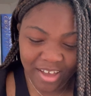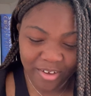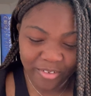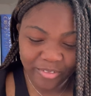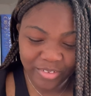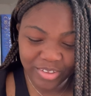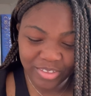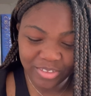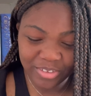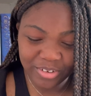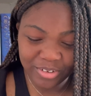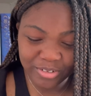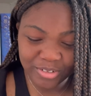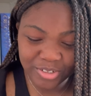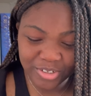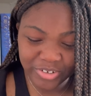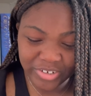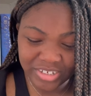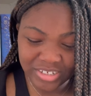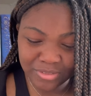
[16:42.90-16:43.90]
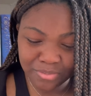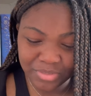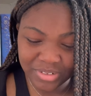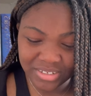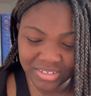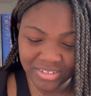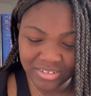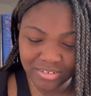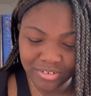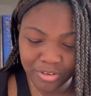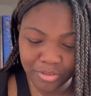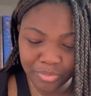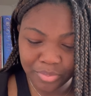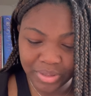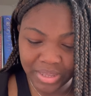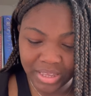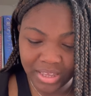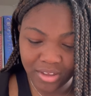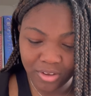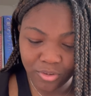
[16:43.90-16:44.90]
With no choice but to
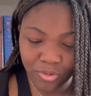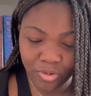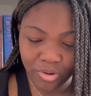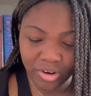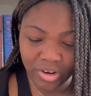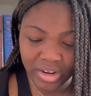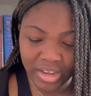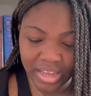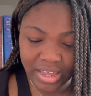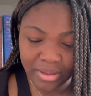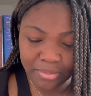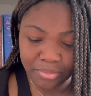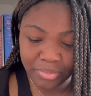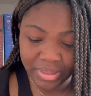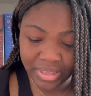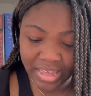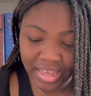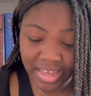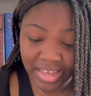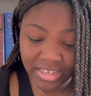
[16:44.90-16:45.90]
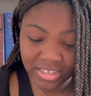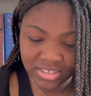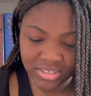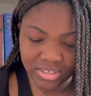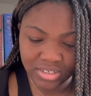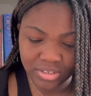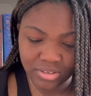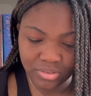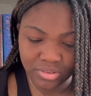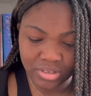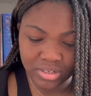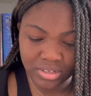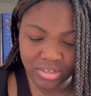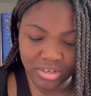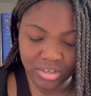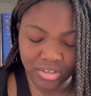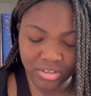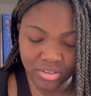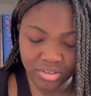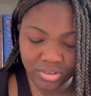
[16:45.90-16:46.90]
obey or be
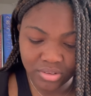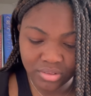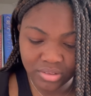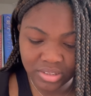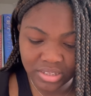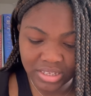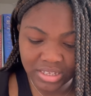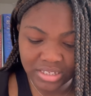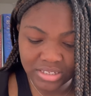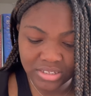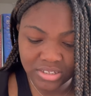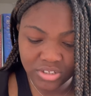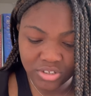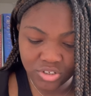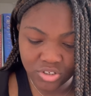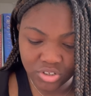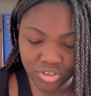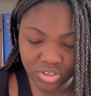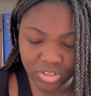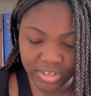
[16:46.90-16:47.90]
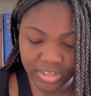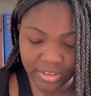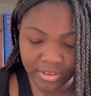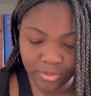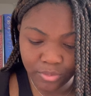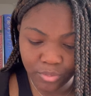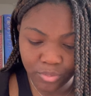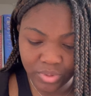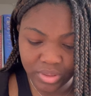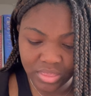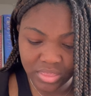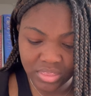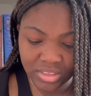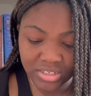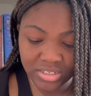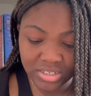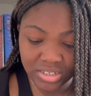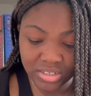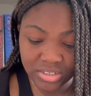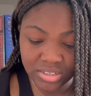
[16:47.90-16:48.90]
executed, Luli's journey with the
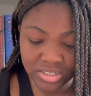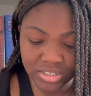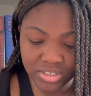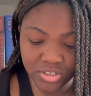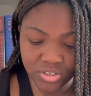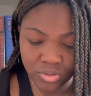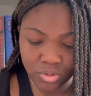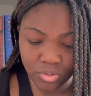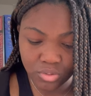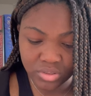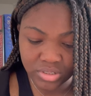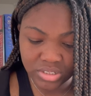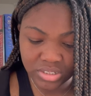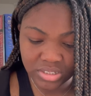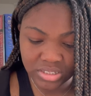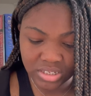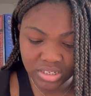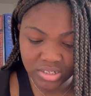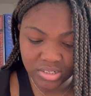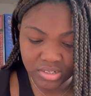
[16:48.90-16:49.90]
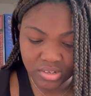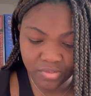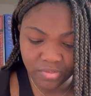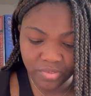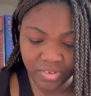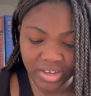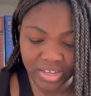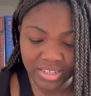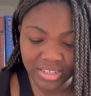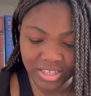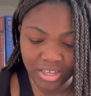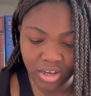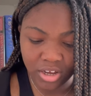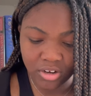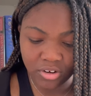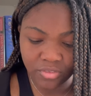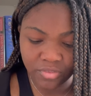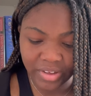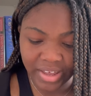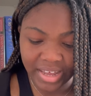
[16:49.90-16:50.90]
Sultan's oldest son to find the
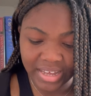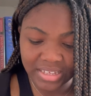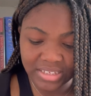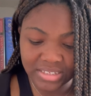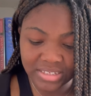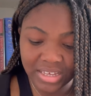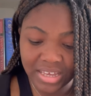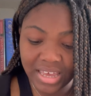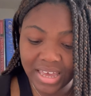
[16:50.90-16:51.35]
artifact,